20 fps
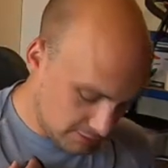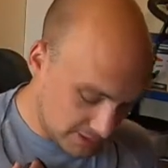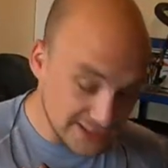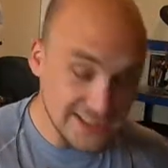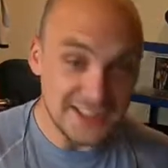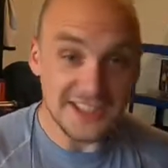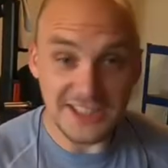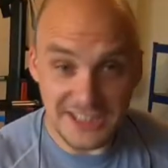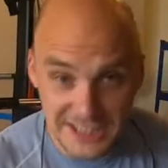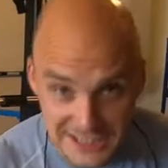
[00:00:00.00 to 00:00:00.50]

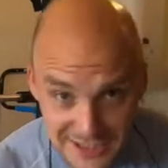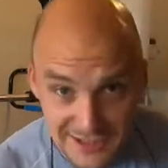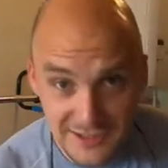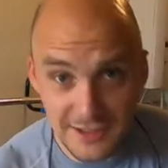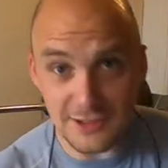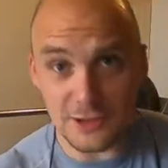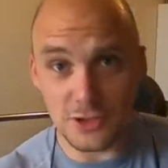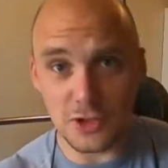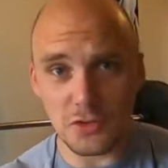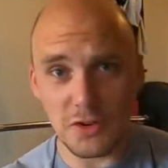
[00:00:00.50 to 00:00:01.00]

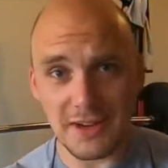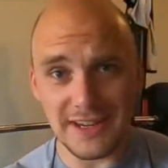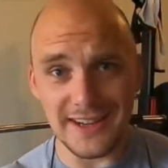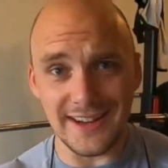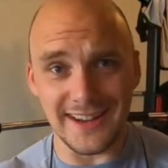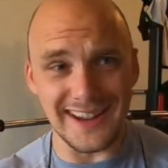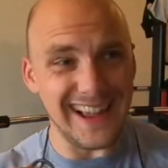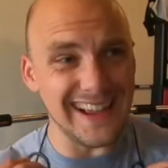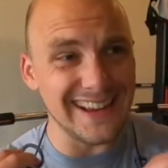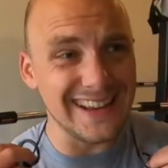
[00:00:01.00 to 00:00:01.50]
consistent
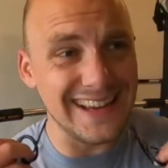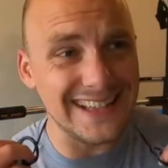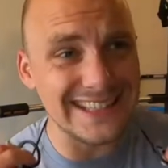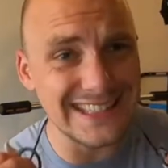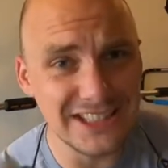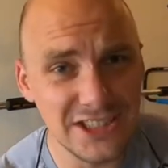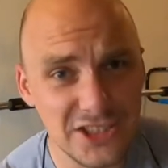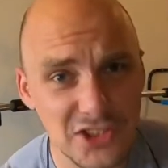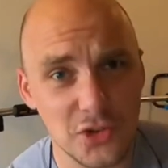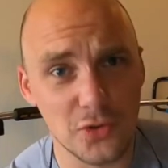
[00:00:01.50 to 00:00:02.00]
training and
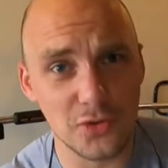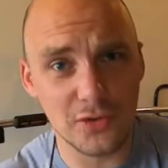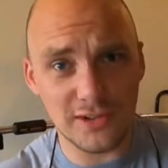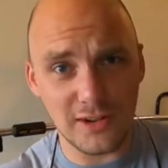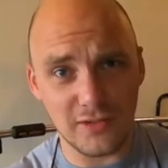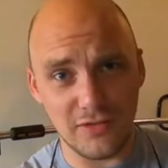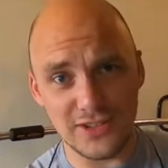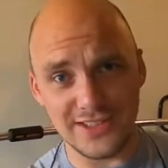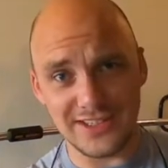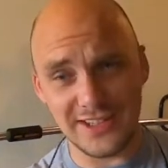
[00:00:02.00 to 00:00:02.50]
getting stronger
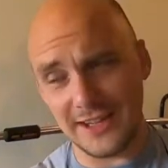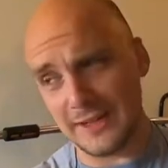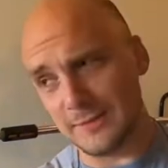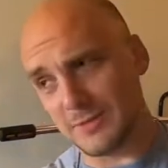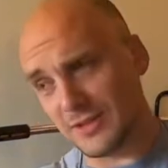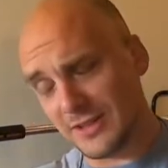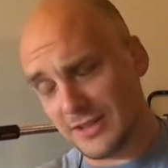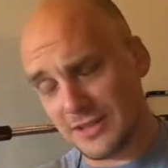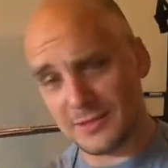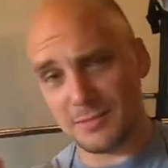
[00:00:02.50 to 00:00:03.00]
every time.
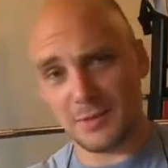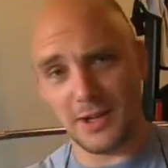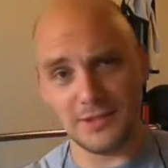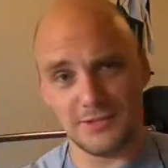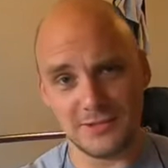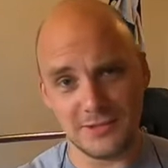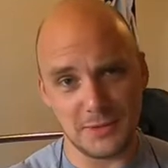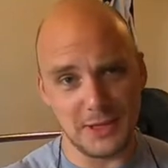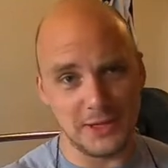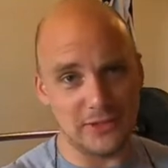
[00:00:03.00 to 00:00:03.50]
So here's my one
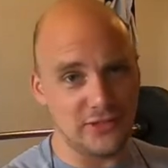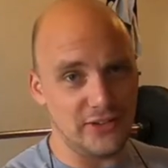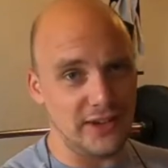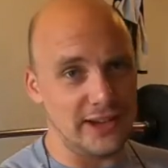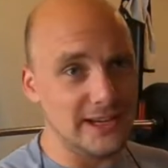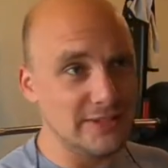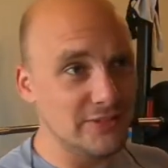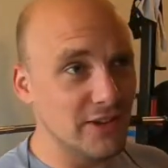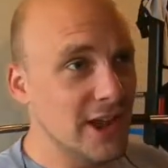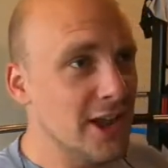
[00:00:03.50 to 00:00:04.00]
hundred
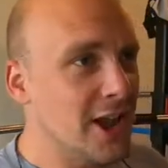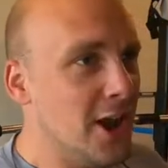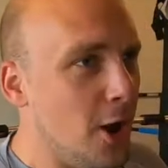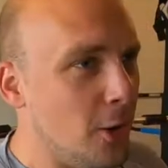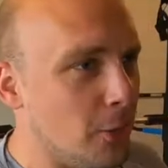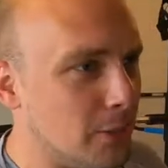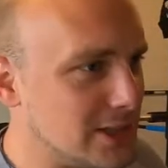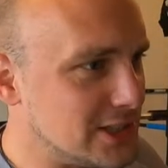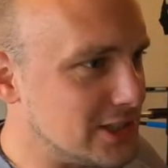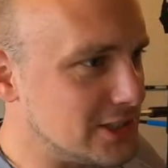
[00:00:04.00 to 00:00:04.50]
twenty-five,
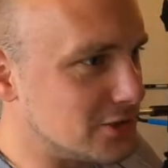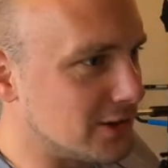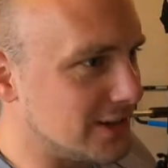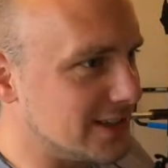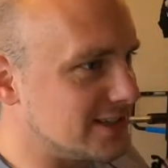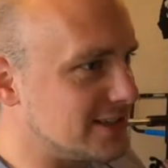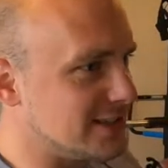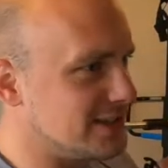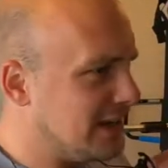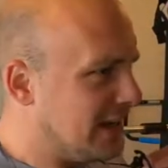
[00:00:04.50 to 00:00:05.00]
which you
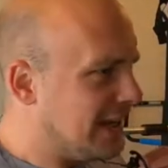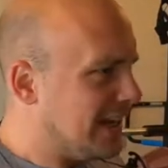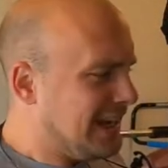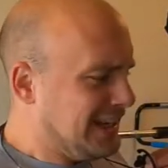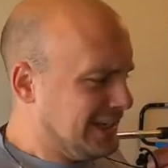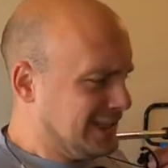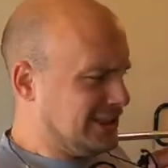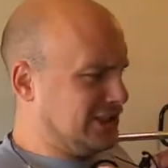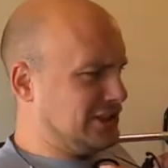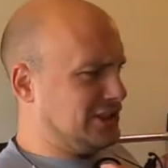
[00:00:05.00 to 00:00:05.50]
tried to
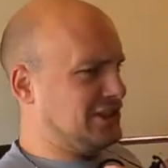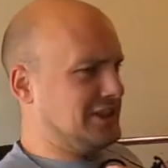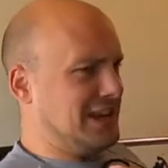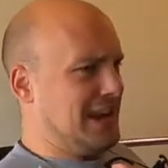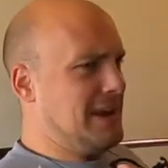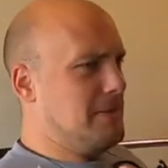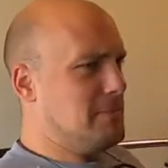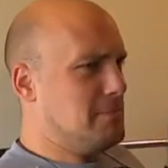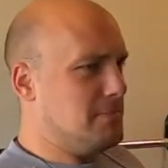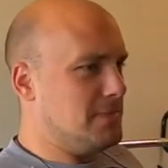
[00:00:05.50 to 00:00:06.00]

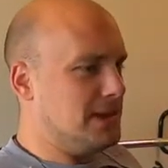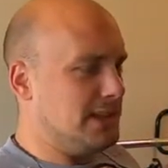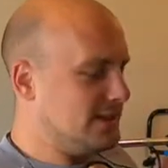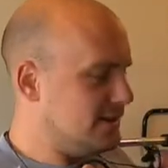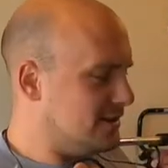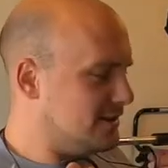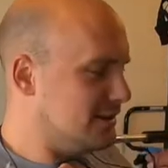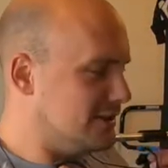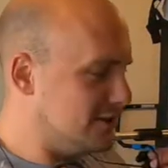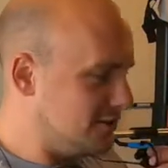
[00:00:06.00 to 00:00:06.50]
shame me
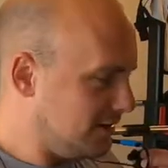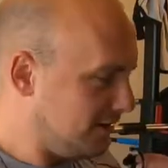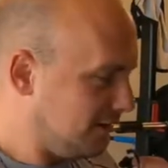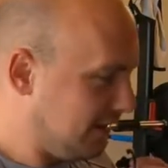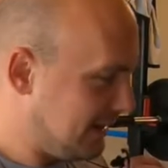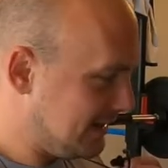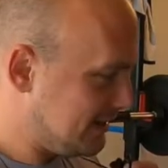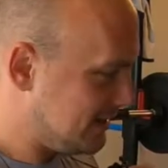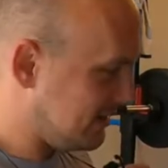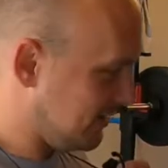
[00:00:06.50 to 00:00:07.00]
into doing
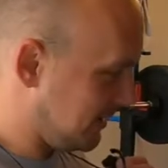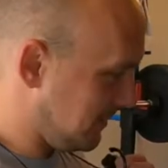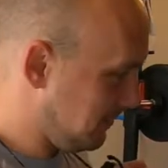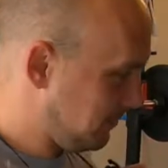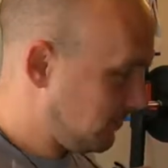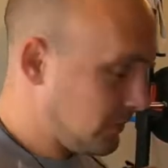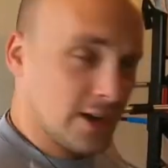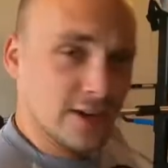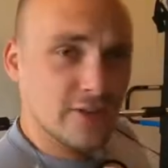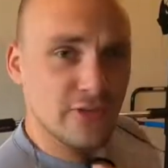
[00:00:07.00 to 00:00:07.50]
last time.
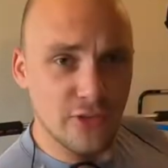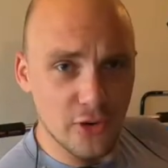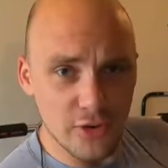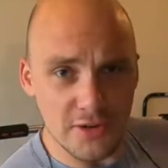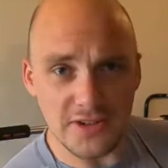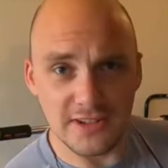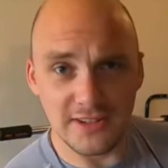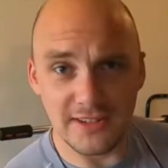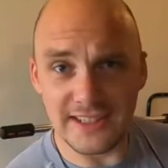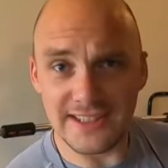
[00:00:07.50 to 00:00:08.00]

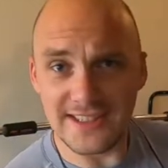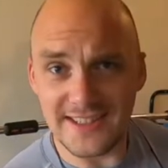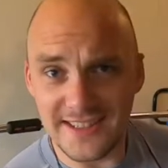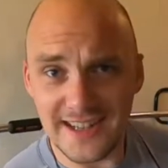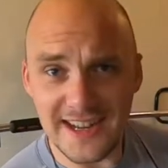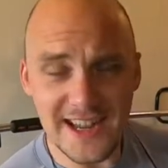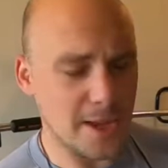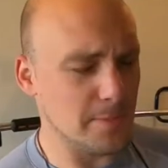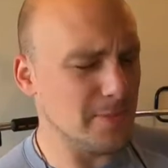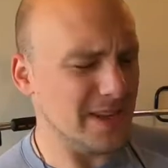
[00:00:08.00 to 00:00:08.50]
Fortunately,
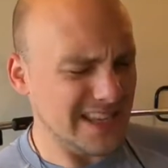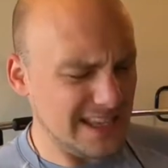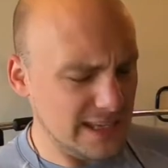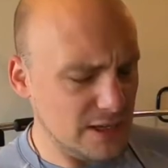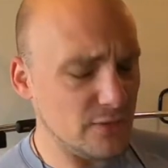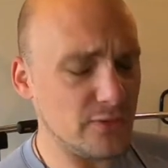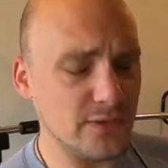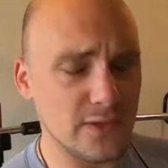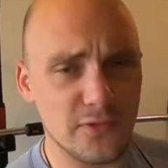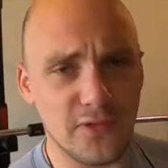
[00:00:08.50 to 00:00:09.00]
today I'm
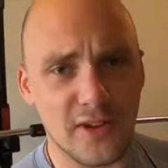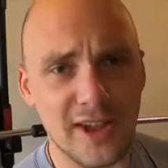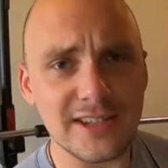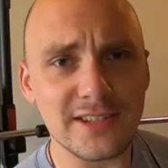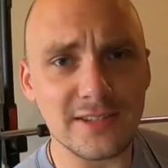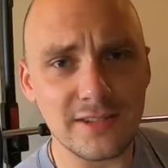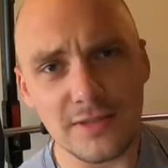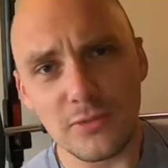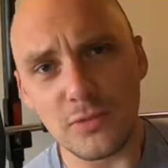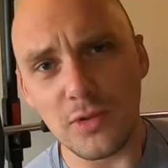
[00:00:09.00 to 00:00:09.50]
even
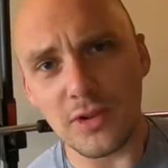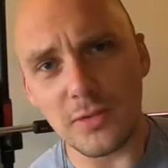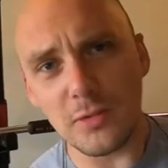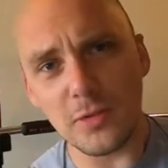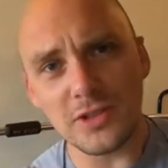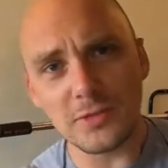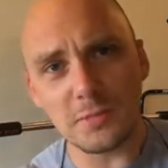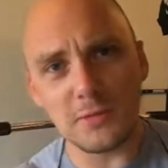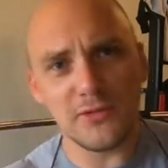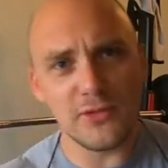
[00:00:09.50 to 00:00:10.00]
faster than what it
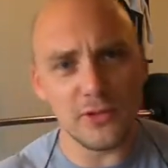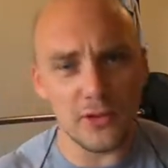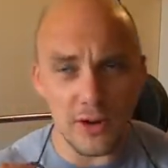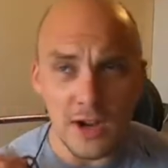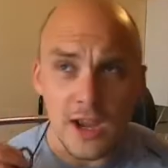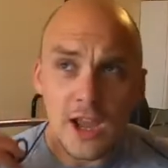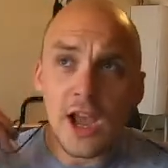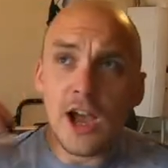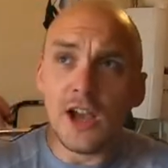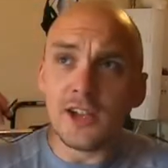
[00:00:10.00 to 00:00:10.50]
was before,
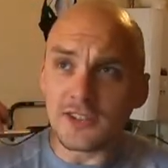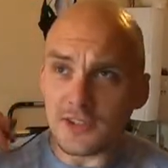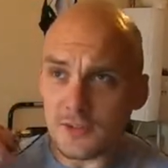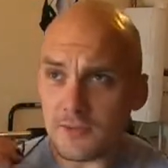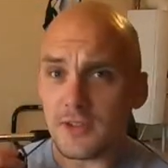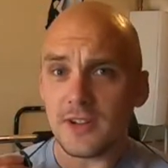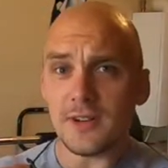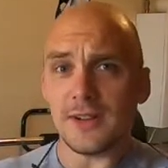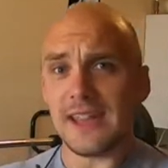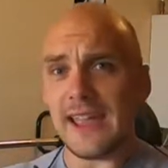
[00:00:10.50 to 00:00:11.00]
so
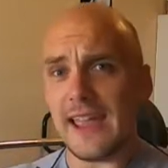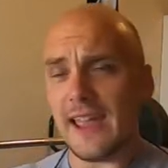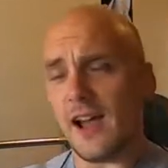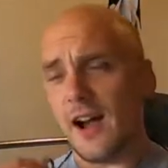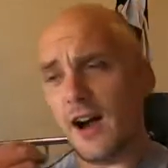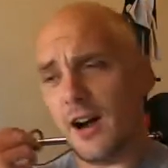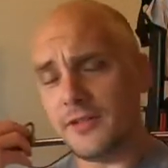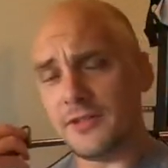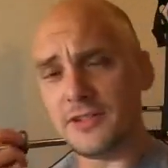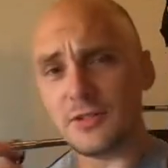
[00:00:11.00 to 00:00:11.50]
I'm gonna get
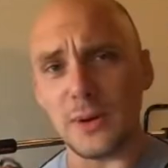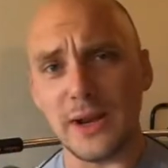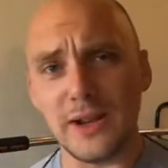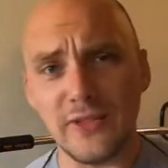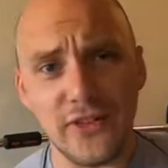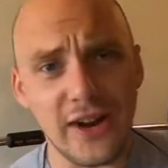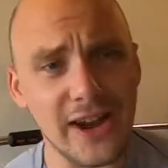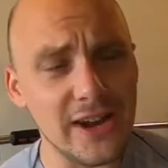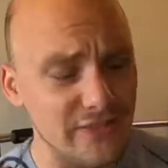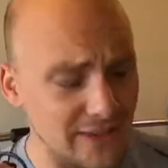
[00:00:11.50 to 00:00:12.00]
one hundred
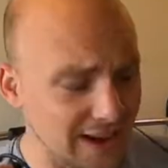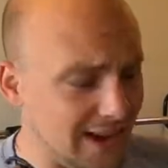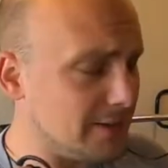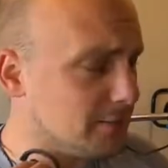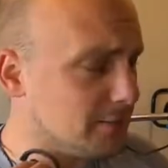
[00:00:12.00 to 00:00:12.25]
twenty-five and